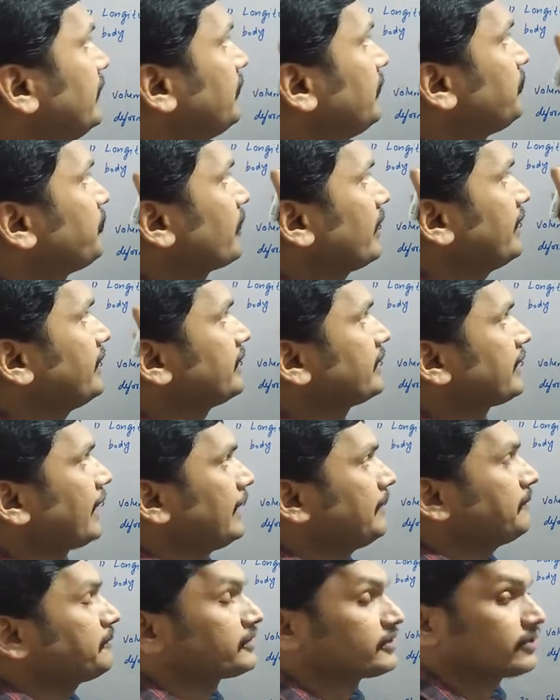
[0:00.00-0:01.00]
the different
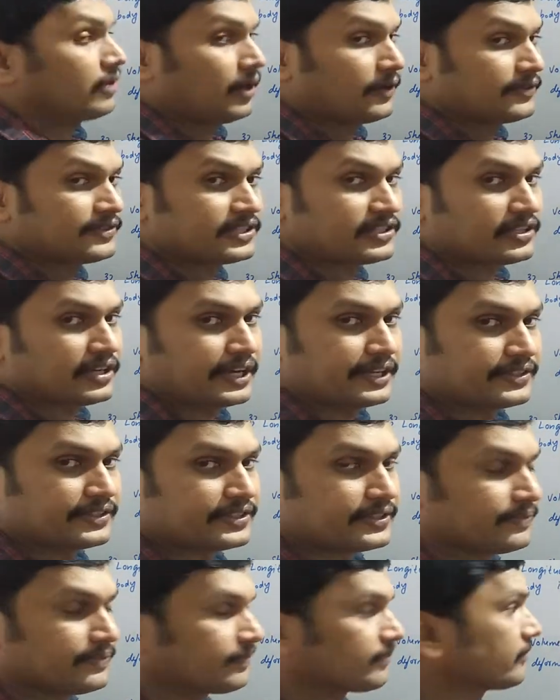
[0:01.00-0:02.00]
types of
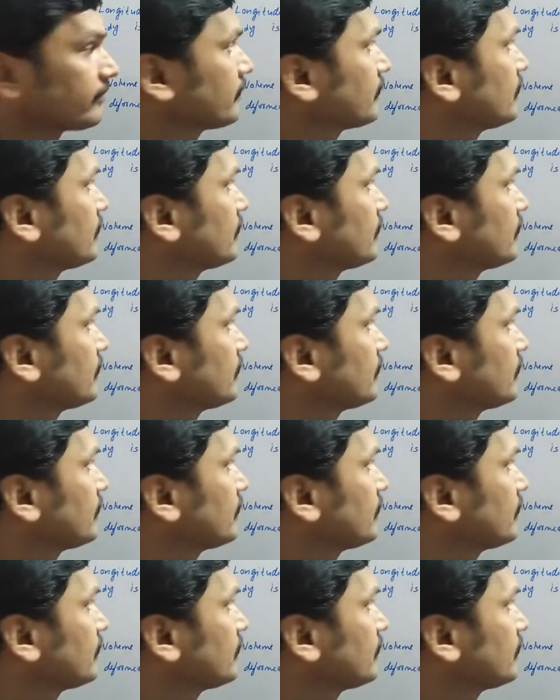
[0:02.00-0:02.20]
strains.